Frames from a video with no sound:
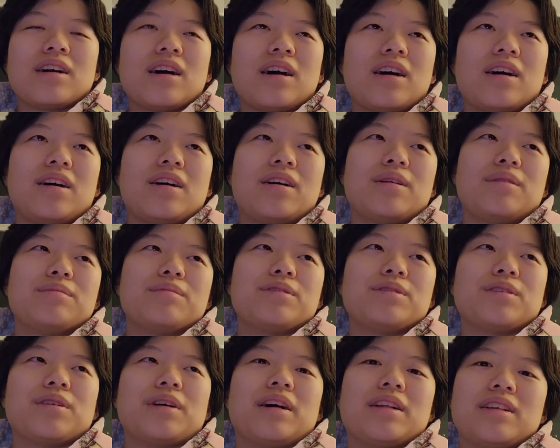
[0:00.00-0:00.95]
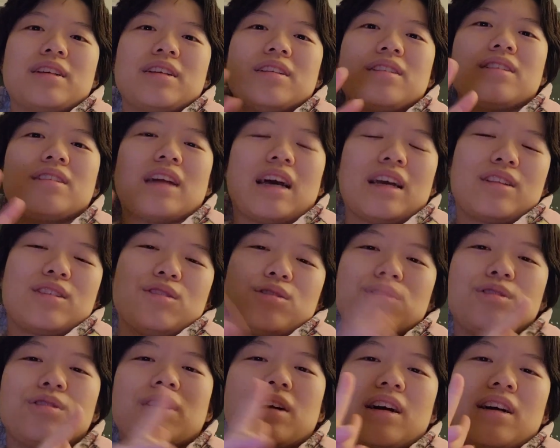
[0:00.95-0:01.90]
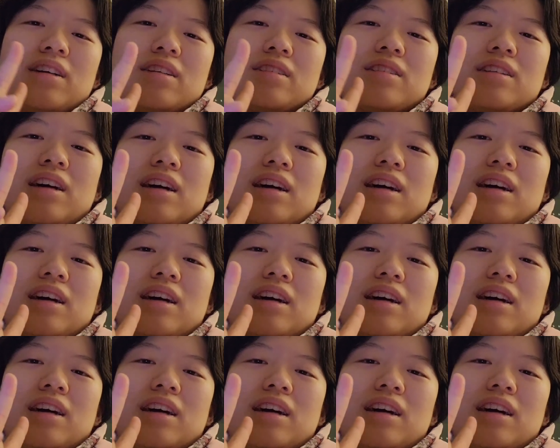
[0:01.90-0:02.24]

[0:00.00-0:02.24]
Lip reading: So I didn't like those 2 guys.